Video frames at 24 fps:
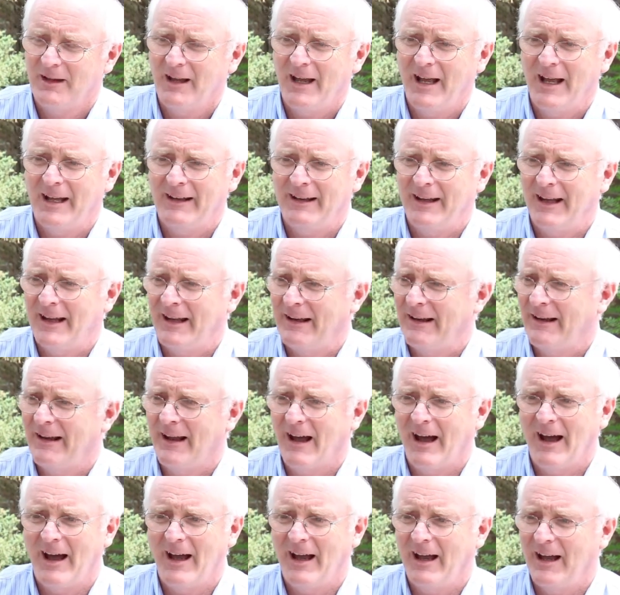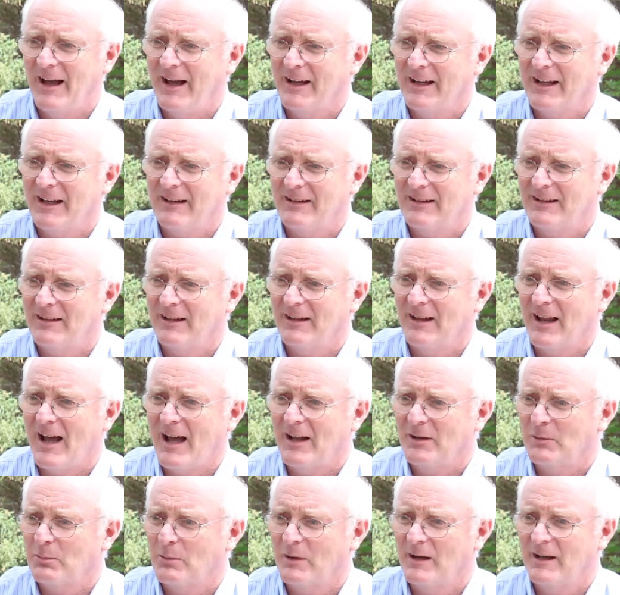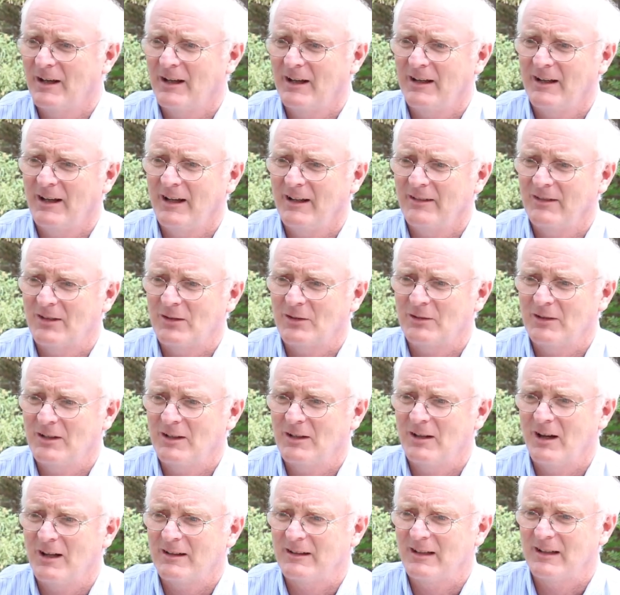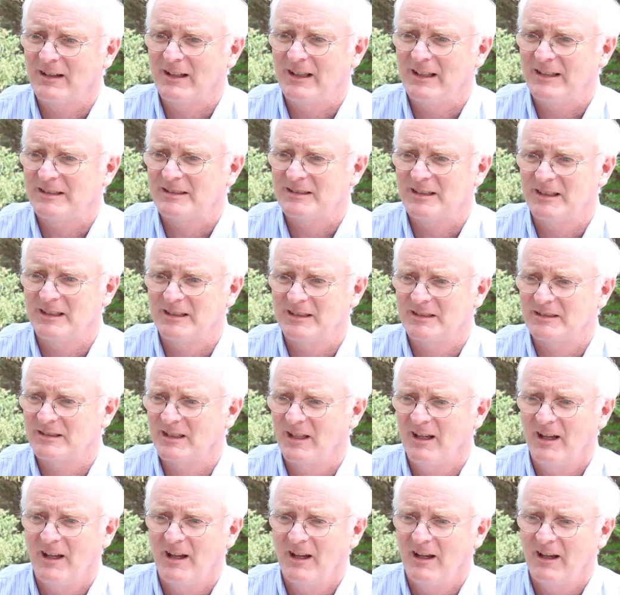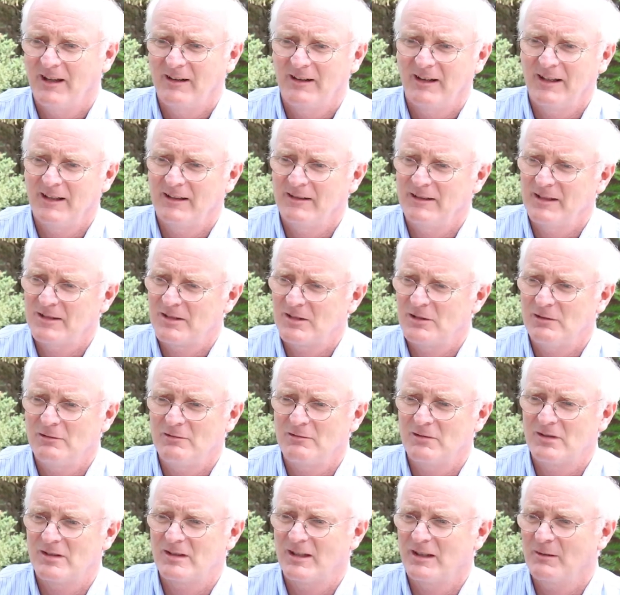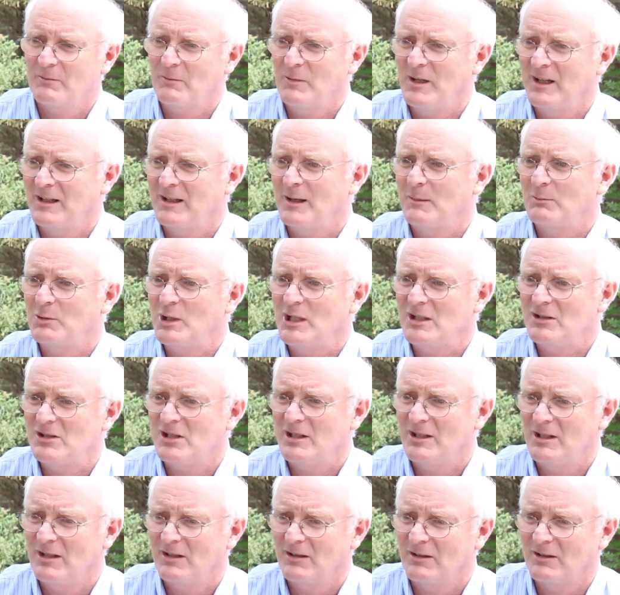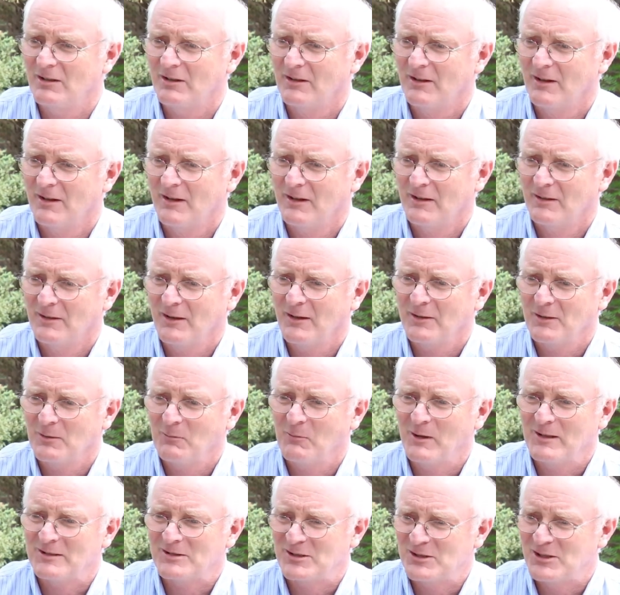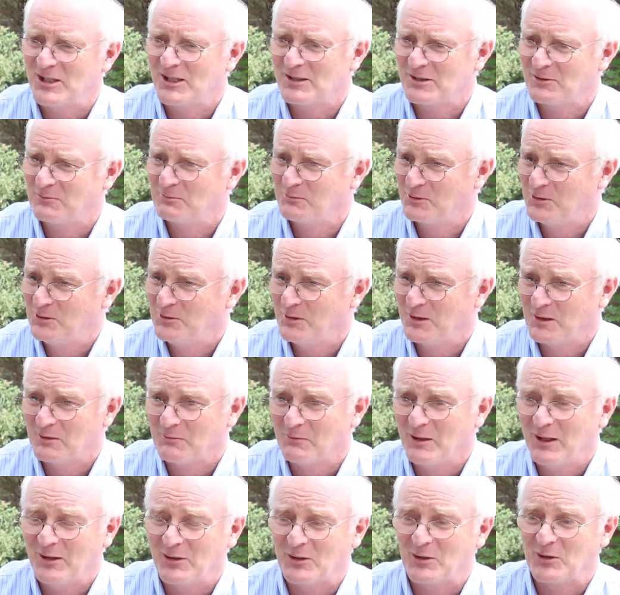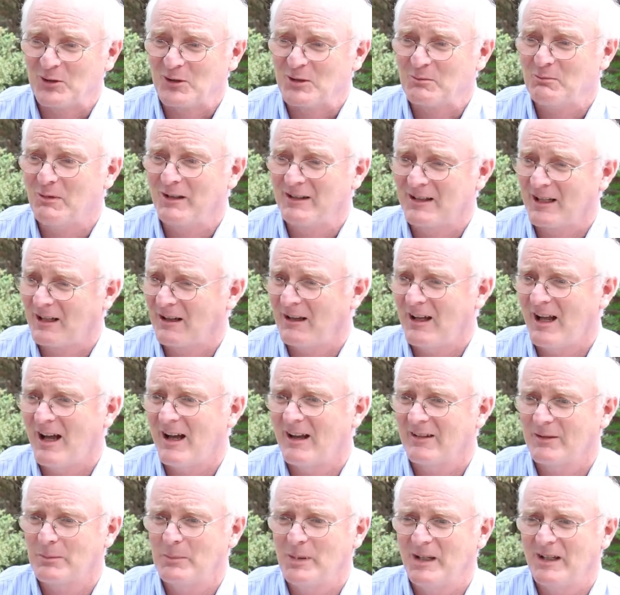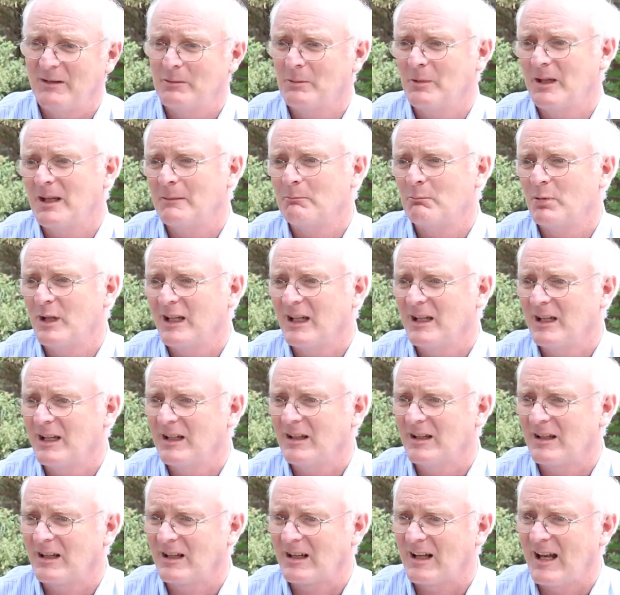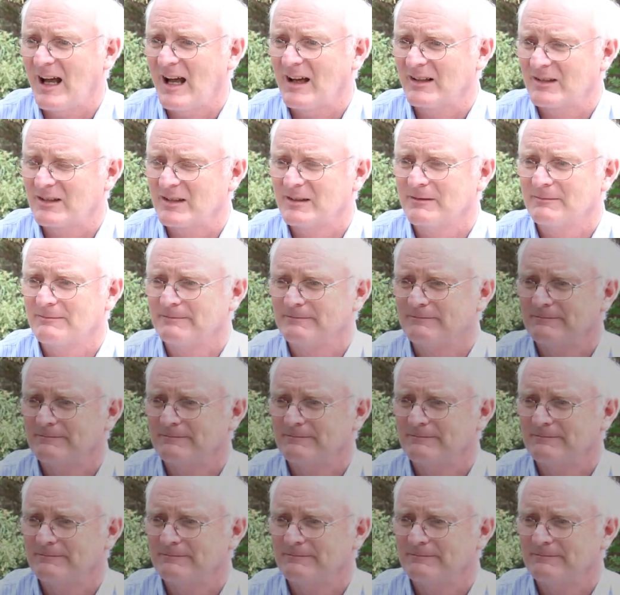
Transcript: and then I, I guess the last one, and, and certainly not the least, is the, the students that we end up teaching here. Not the ones just doing the research, but the class, because we can bring it into the class.